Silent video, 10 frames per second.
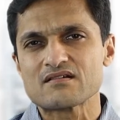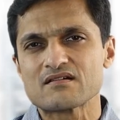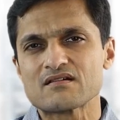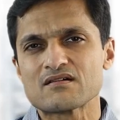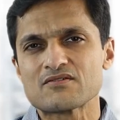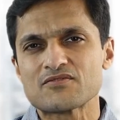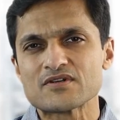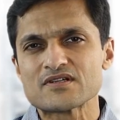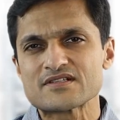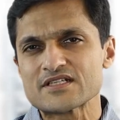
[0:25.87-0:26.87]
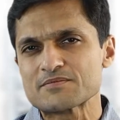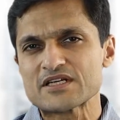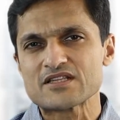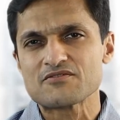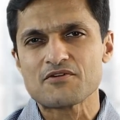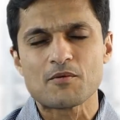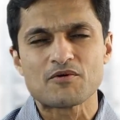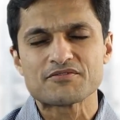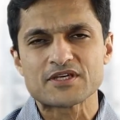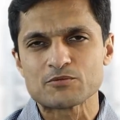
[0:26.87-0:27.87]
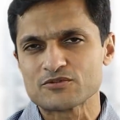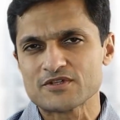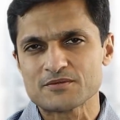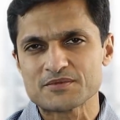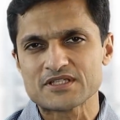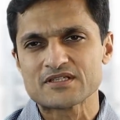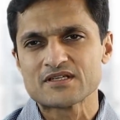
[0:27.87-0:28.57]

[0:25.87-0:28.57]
further treatment in the form of chemotherapy.